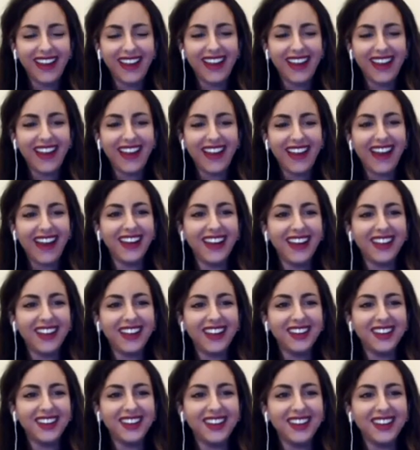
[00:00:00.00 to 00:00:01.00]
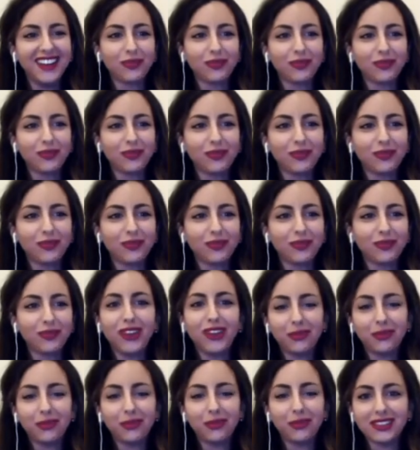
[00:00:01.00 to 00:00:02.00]
and was very
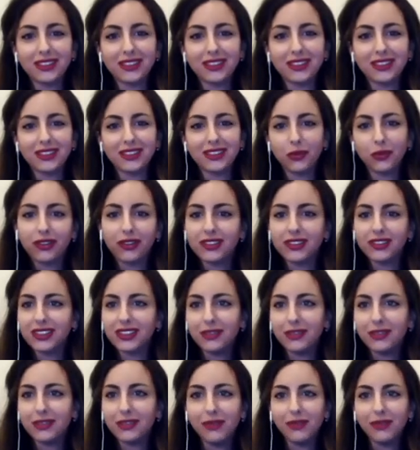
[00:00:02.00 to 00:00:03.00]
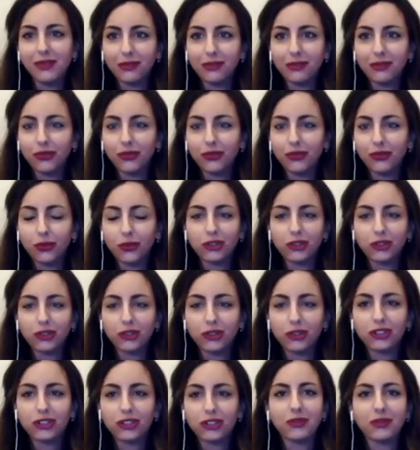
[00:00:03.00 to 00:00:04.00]
unpleased, because he made him look foolish. He's
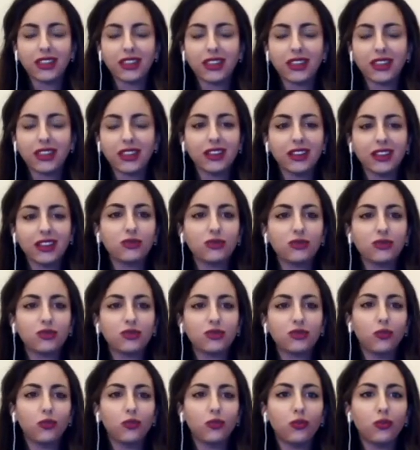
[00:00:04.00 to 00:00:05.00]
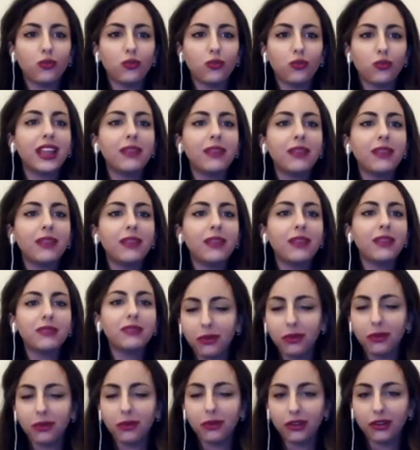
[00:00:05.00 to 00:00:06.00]
something that he claimed to be able to
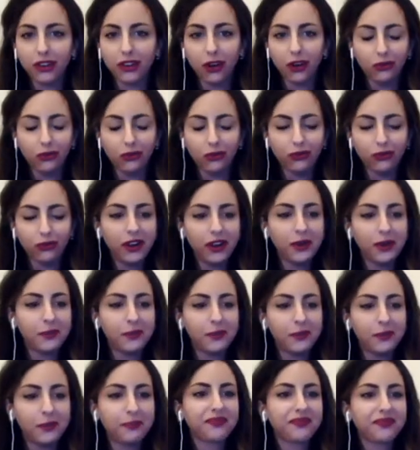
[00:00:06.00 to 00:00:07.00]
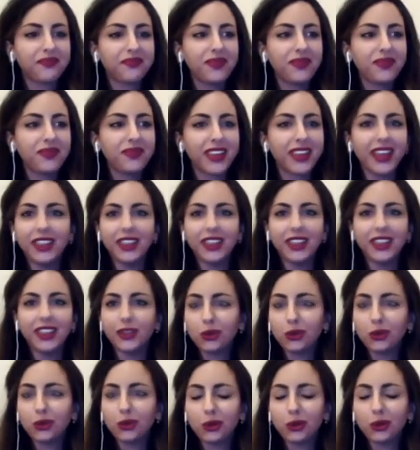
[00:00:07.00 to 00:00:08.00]
solve, and the ruler
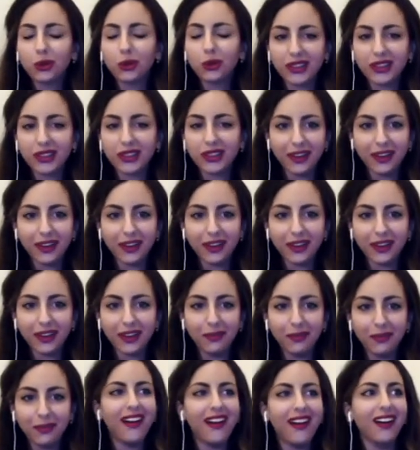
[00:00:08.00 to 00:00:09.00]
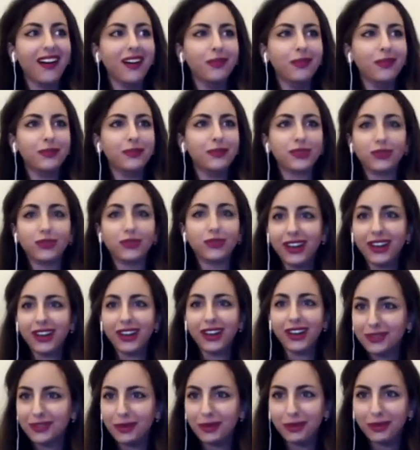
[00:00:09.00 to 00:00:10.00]
believed him. So now he has to be
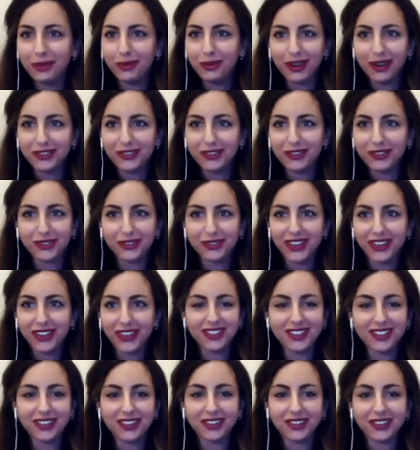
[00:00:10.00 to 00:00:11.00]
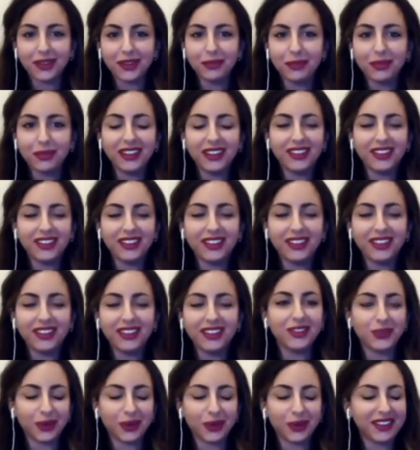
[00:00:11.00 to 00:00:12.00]
punished for failing to complete on his
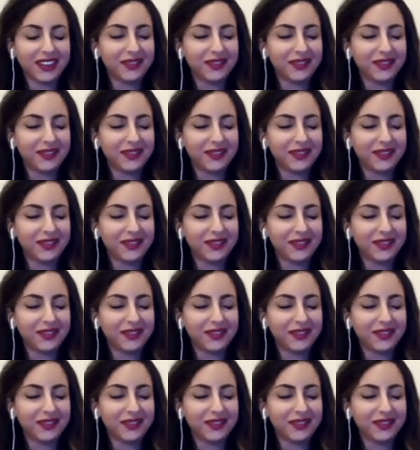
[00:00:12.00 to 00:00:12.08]
word.